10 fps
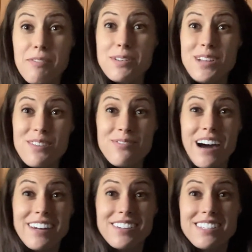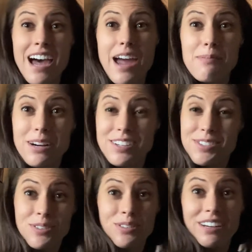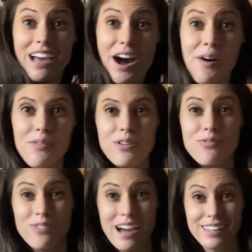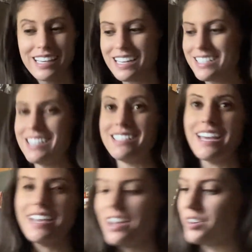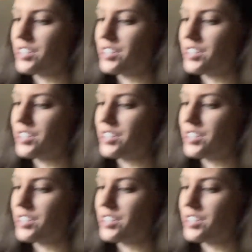was our final timer. So now we finally get to take out our